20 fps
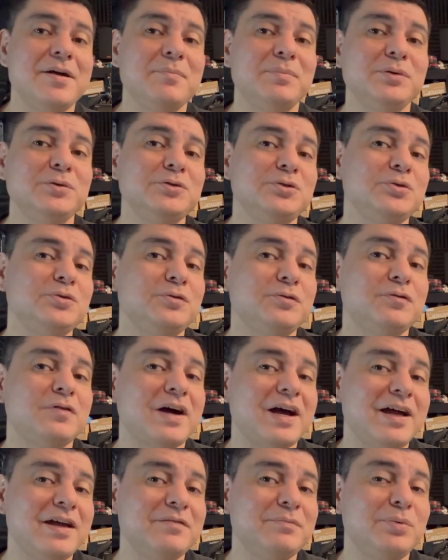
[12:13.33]
Bluetooth
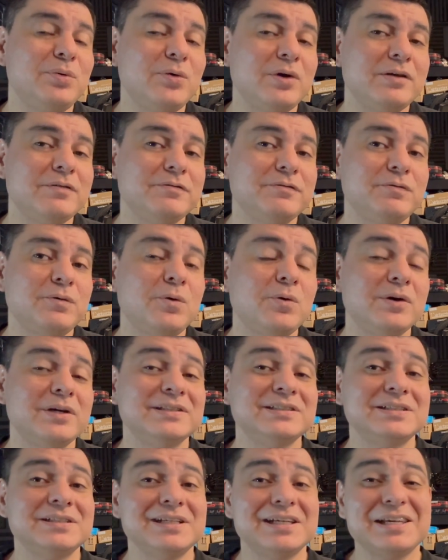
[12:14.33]
5.4
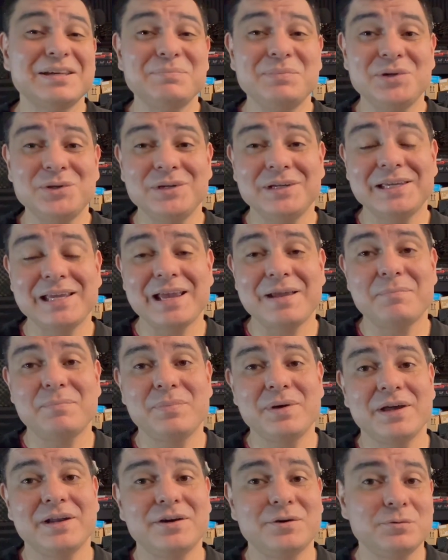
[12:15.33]
is going to communicate
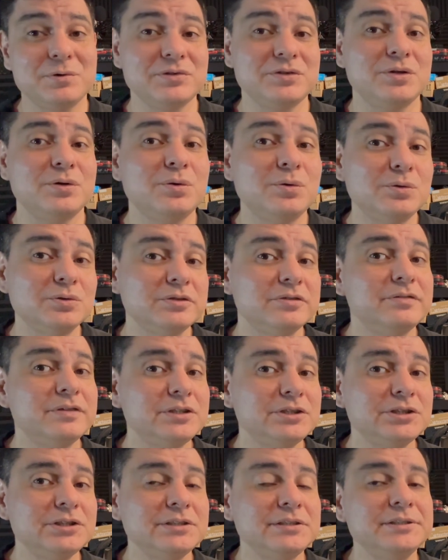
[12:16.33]
better with the older
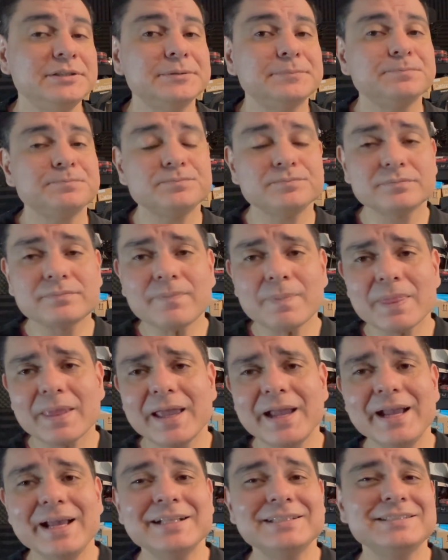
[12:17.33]
versions.
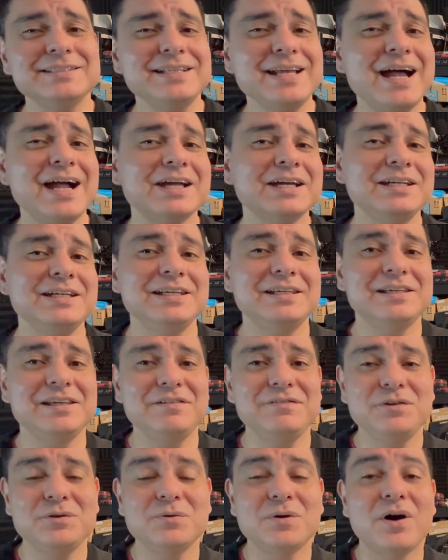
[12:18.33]
It's not going to
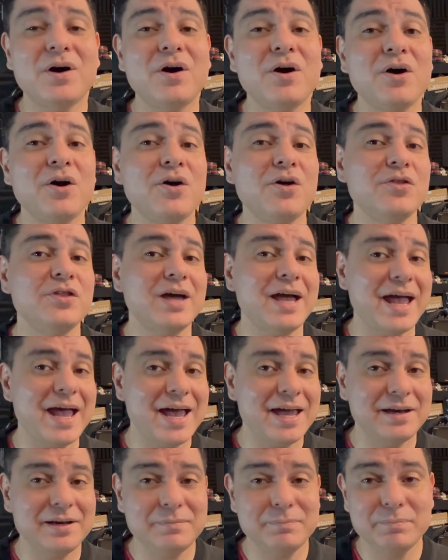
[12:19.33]
give you all the
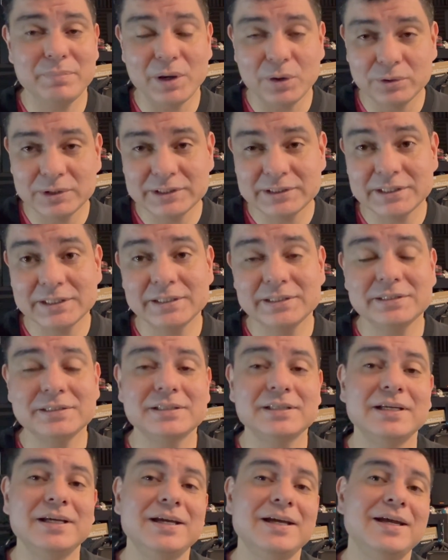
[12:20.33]
added
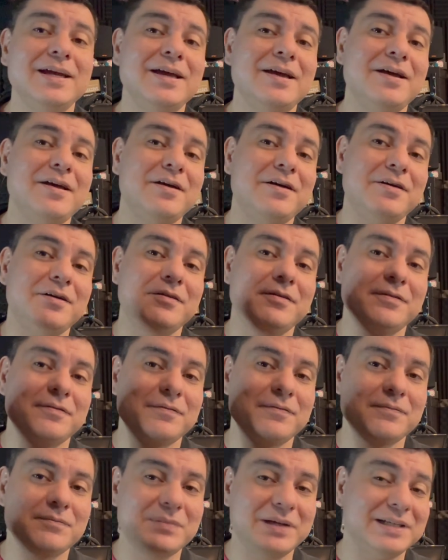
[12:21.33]
bonuses
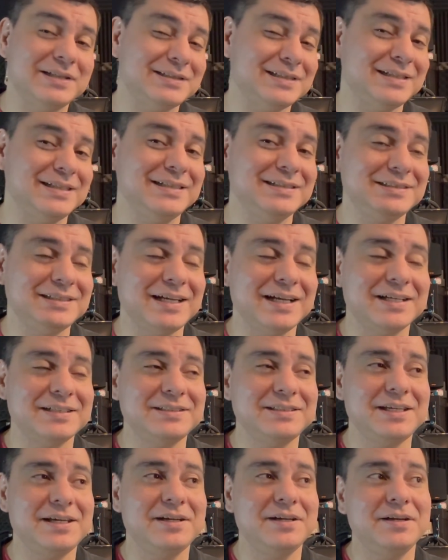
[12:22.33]
because it is, like I
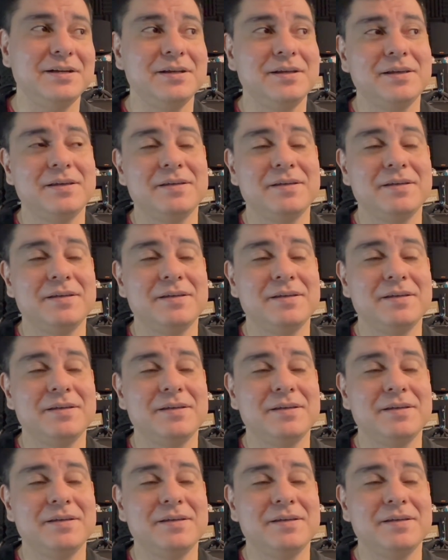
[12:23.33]
said,